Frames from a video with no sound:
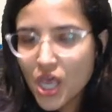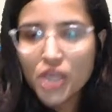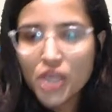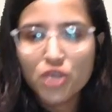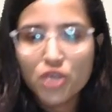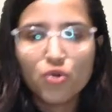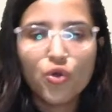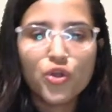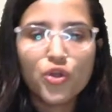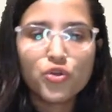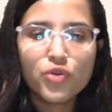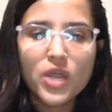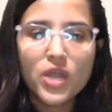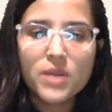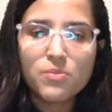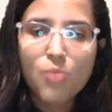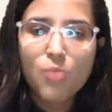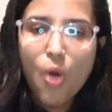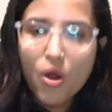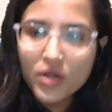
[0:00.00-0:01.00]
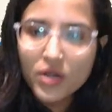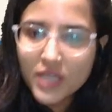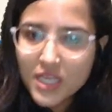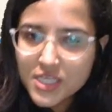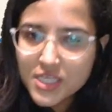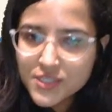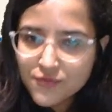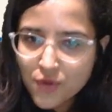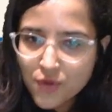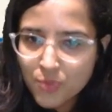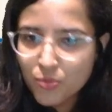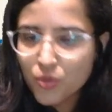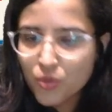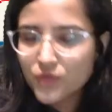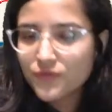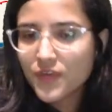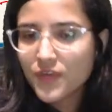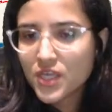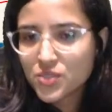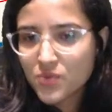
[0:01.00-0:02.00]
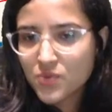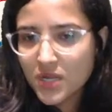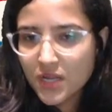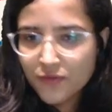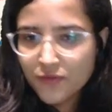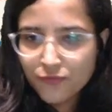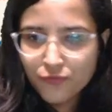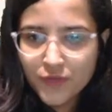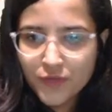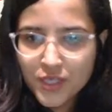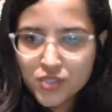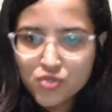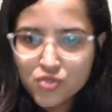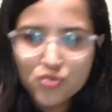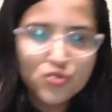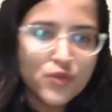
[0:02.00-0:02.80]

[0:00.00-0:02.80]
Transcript: You're going to get mock tests for both phase 1 and phase 2.